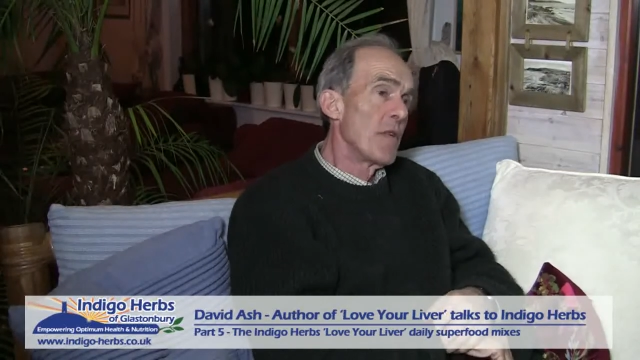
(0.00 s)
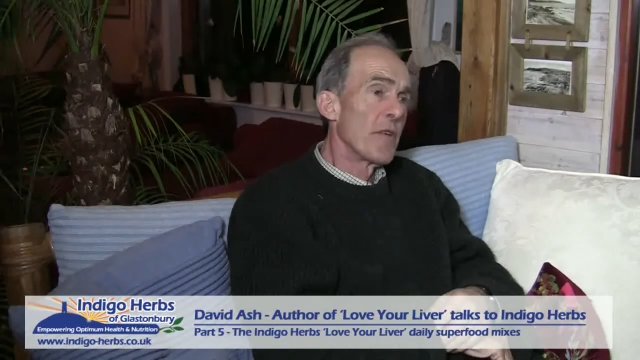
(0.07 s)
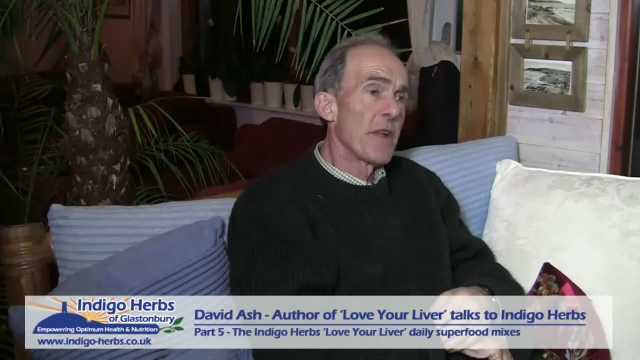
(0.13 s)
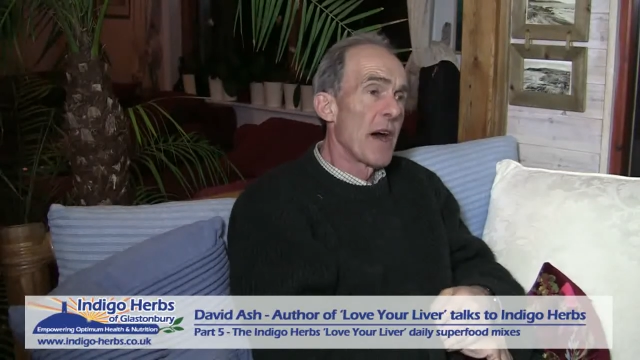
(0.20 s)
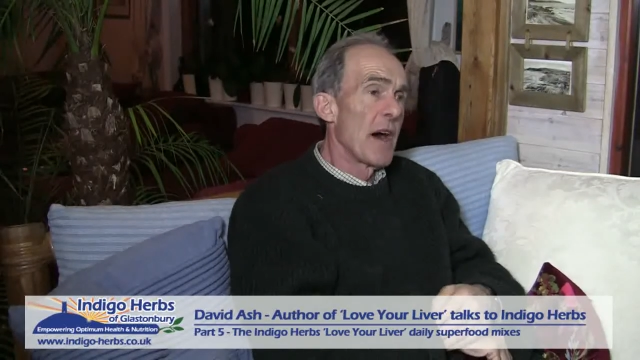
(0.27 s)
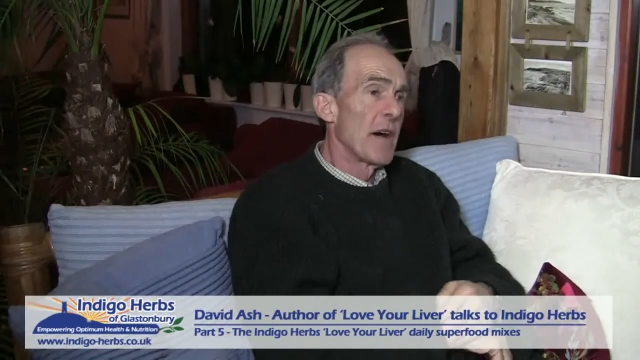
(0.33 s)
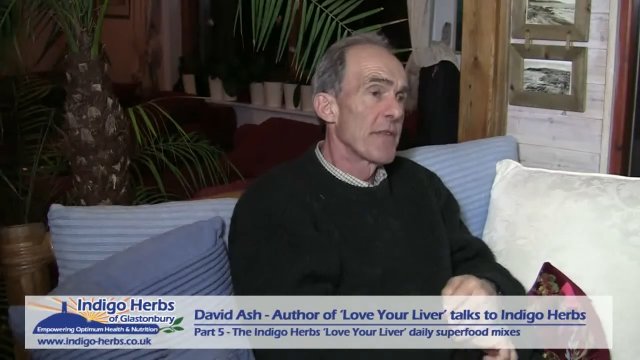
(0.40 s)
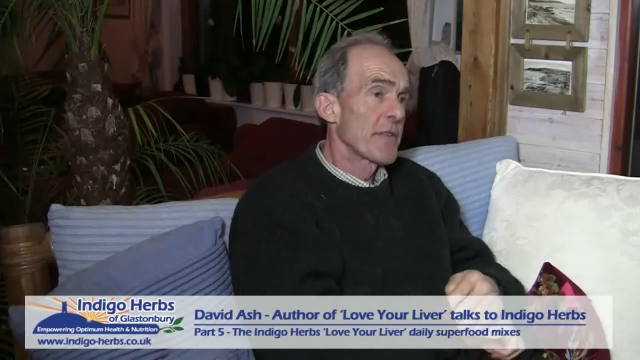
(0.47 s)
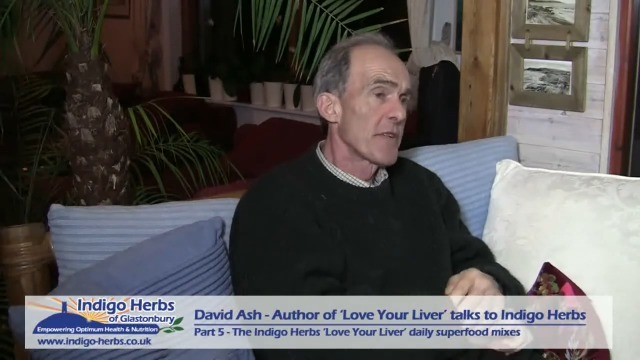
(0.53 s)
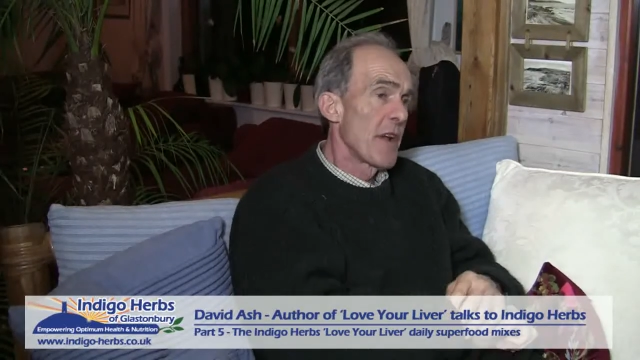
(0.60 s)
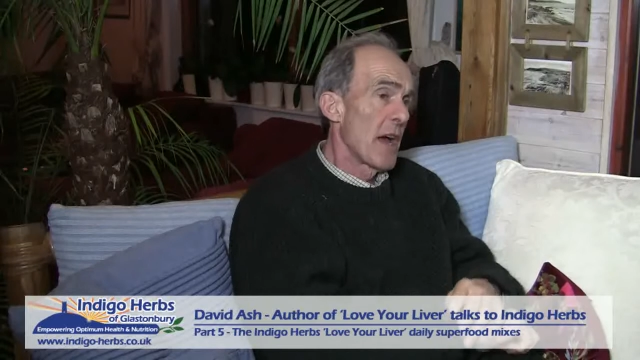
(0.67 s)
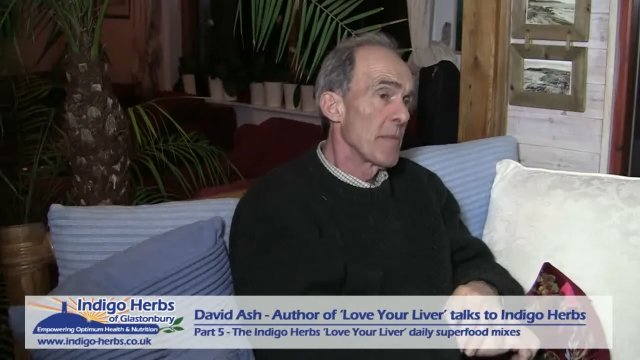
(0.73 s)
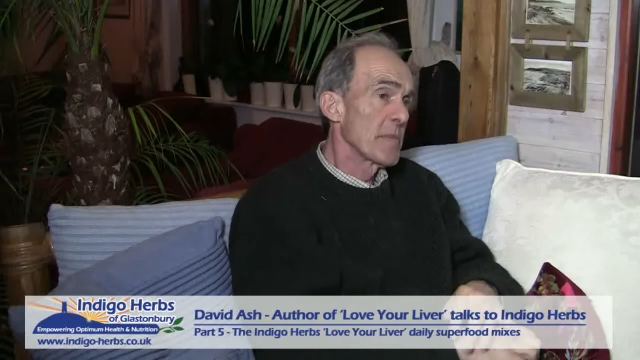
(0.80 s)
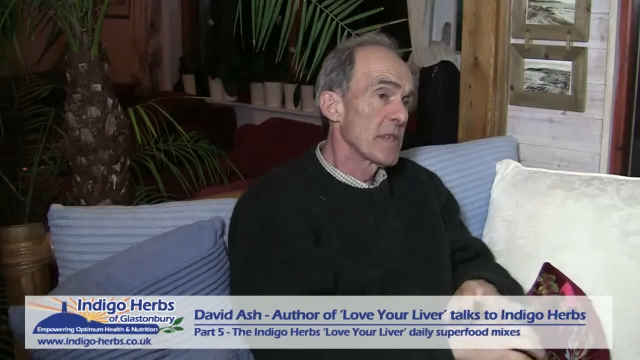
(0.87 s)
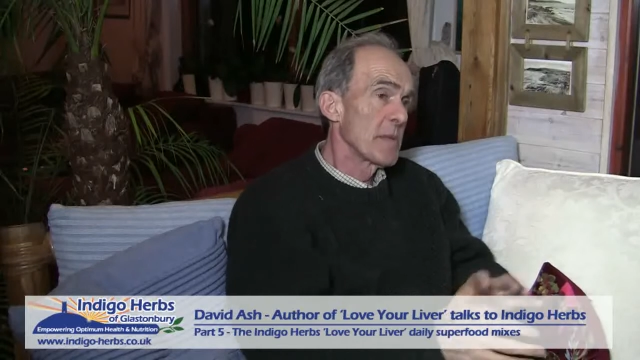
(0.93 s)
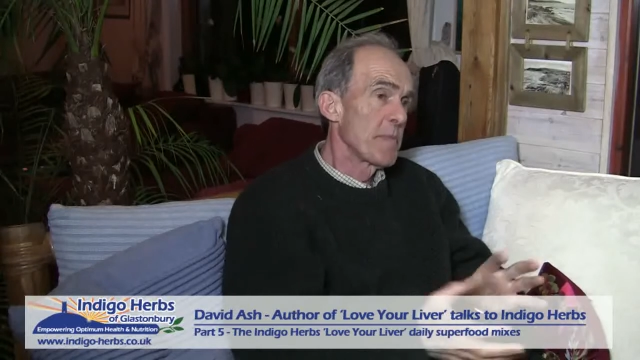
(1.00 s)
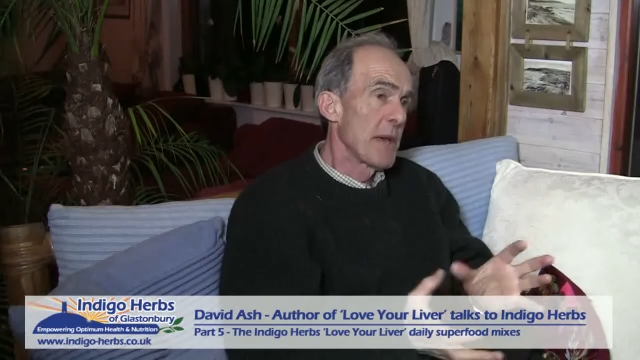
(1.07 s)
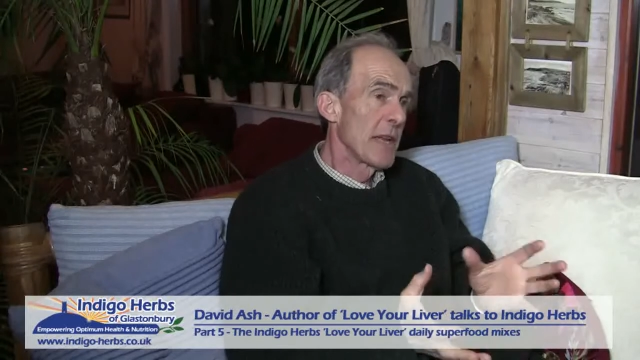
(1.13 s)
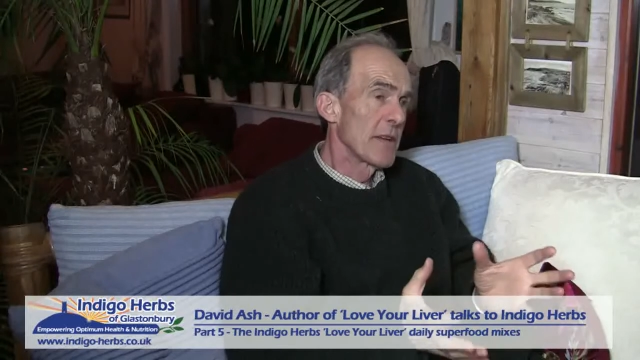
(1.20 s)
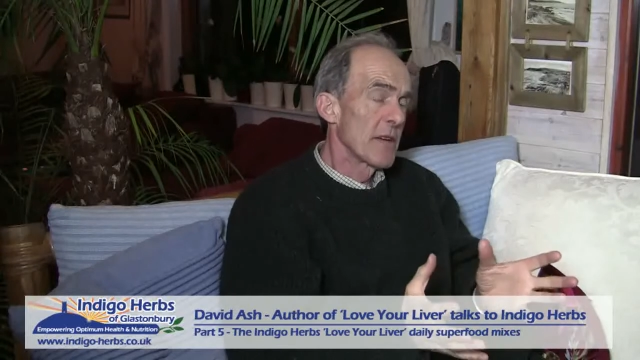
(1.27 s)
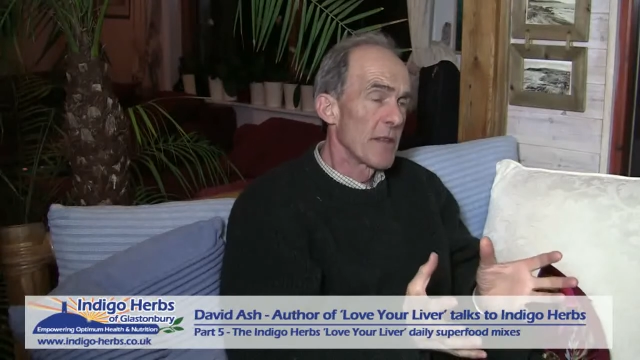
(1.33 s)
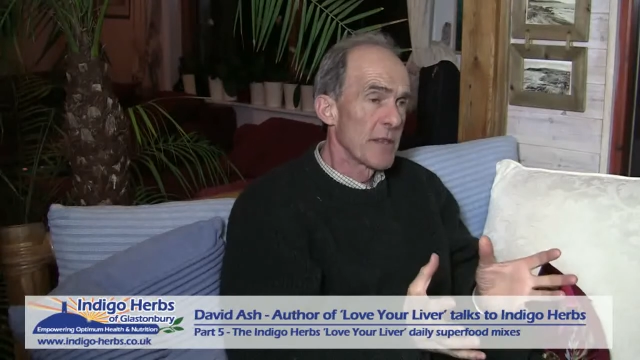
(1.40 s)
4.5 grams,
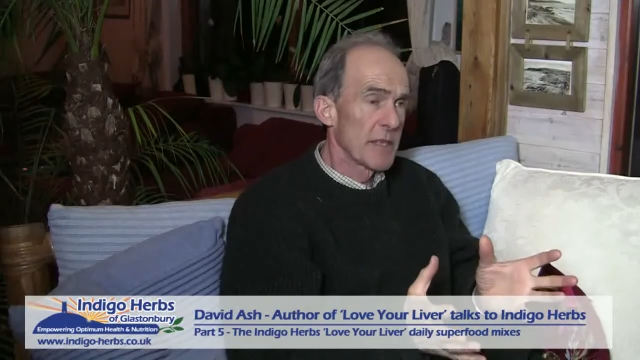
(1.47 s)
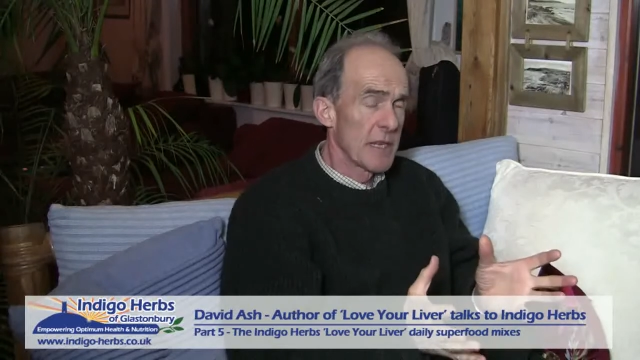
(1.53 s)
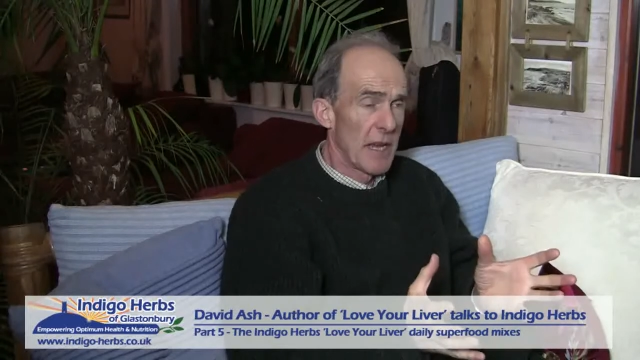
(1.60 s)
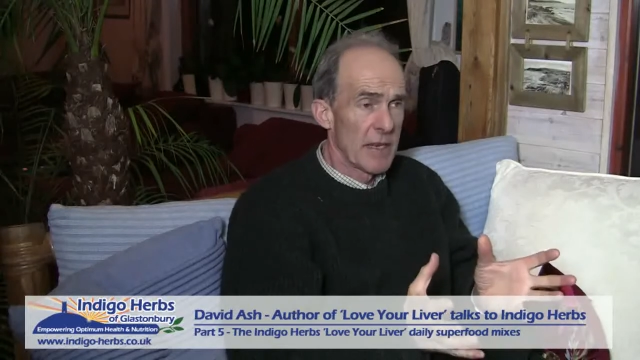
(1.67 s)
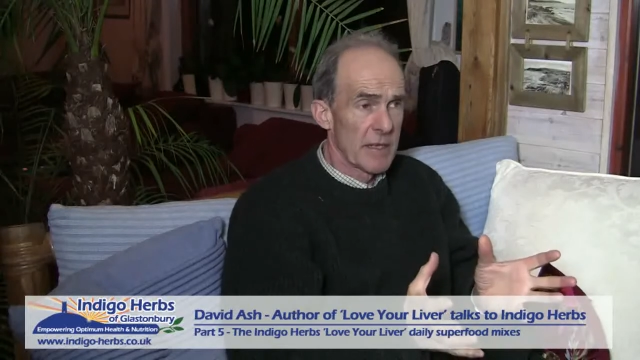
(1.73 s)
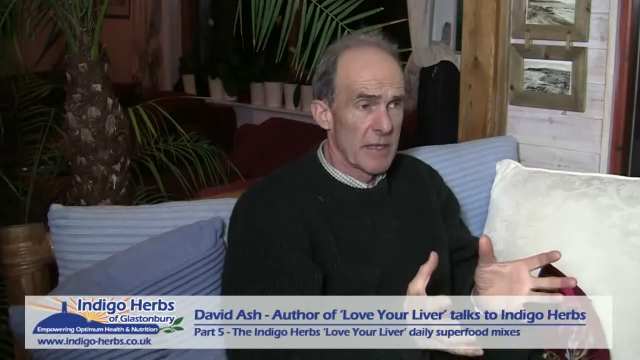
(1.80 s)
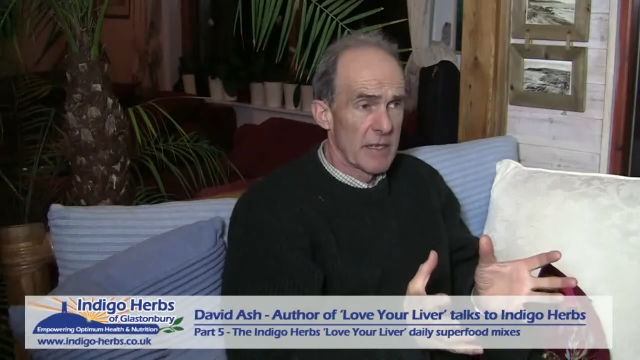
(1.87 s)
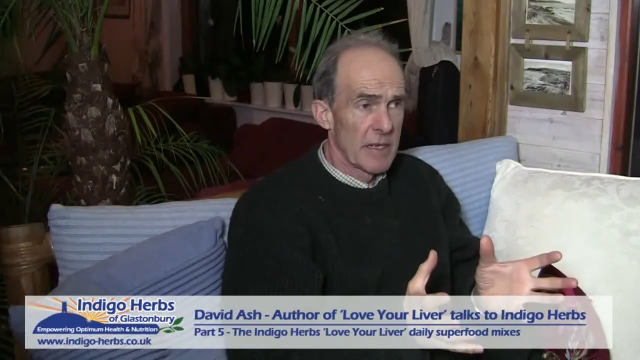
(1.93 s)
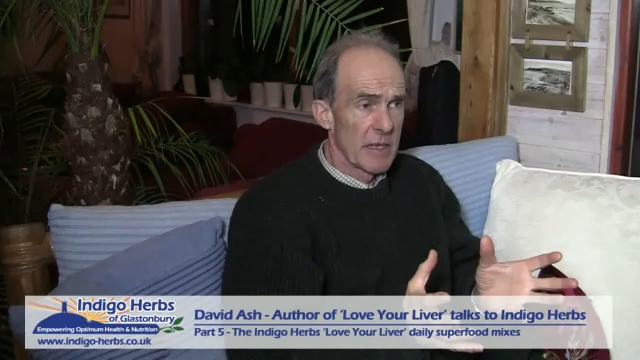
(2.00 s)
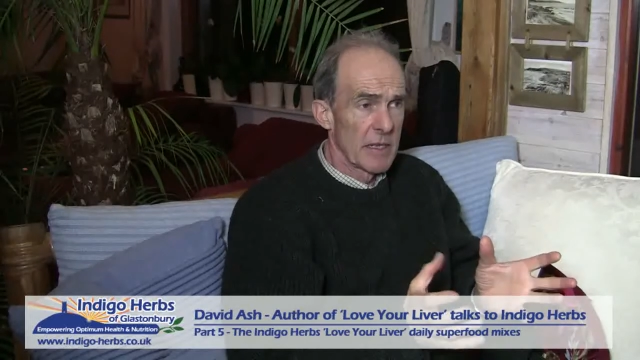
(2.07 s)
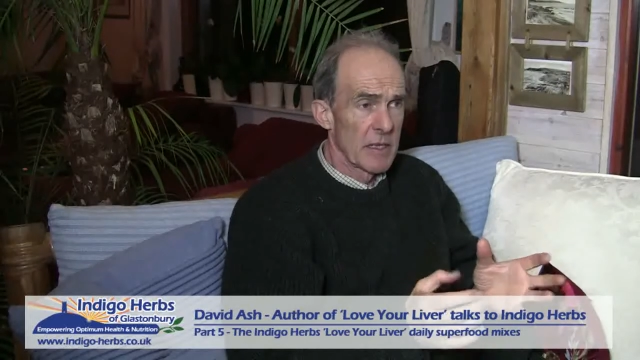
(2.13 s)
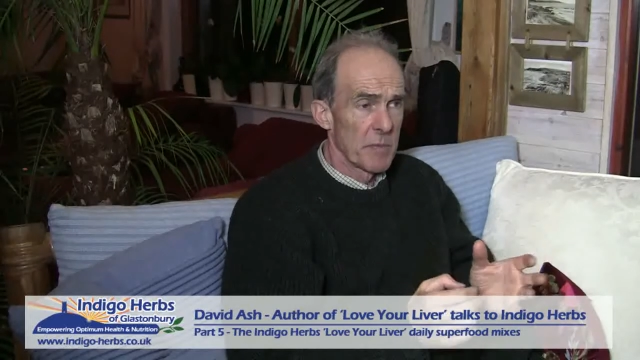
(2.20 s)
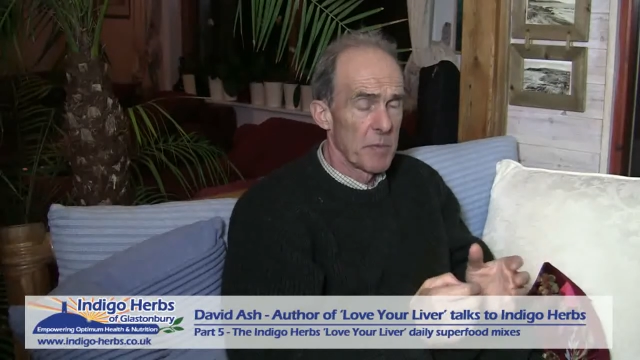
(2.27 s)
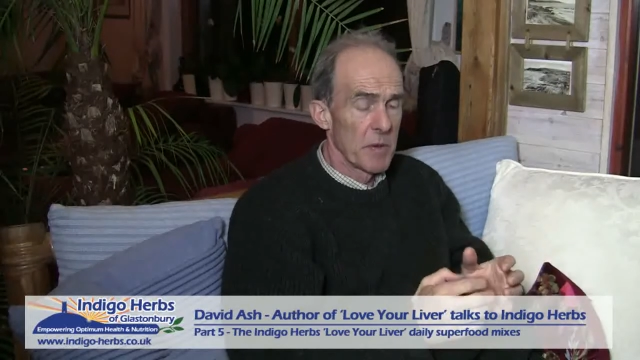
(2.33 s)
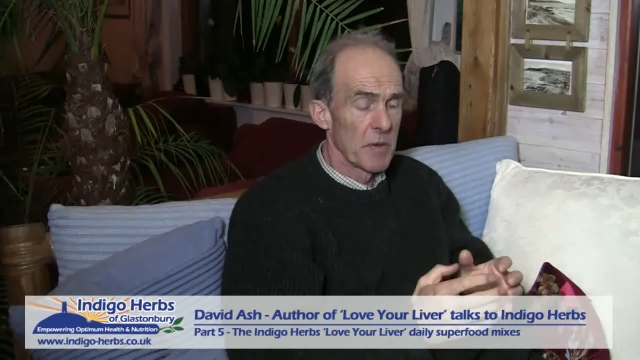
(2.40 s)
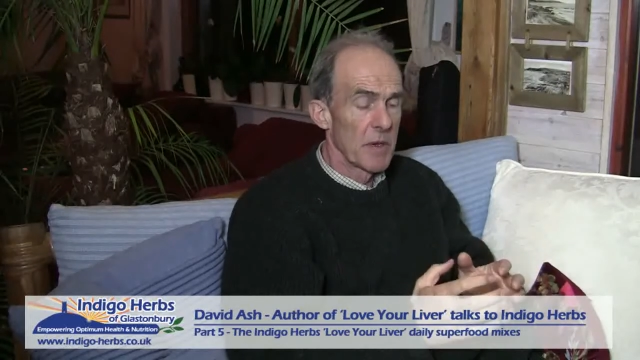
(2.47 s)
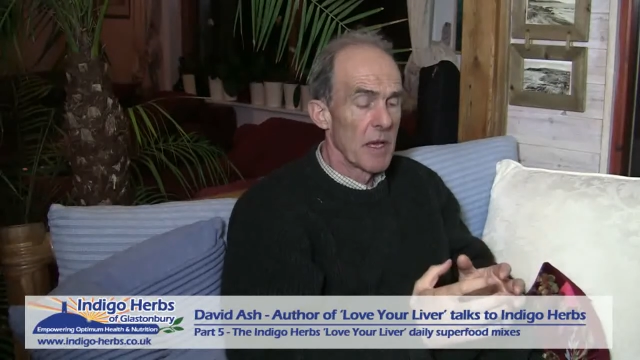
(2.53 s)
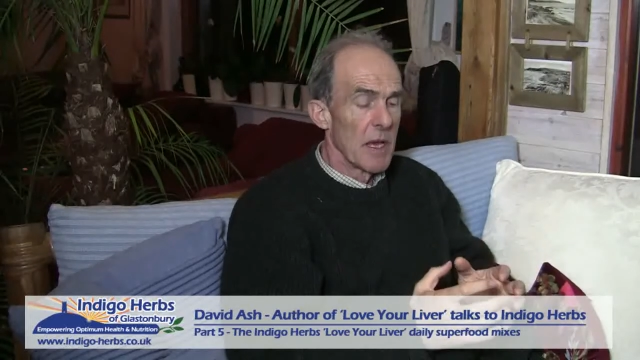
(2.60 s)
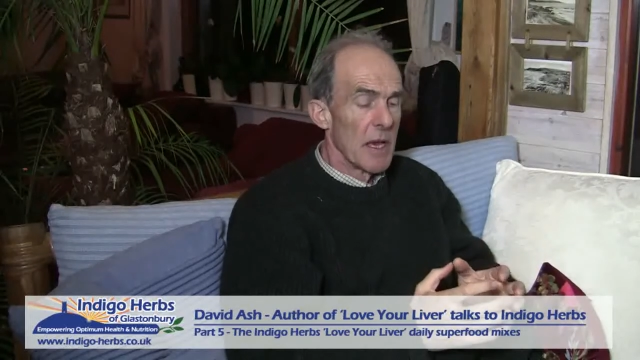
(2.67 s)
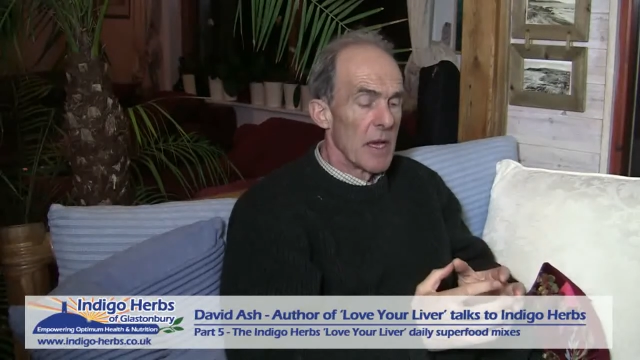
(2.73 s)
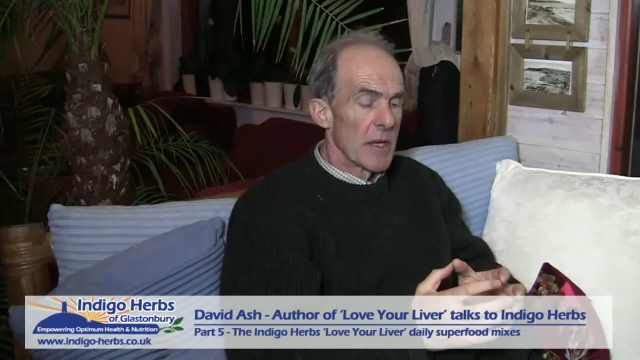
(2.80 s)
depending on the size of the teaspoon.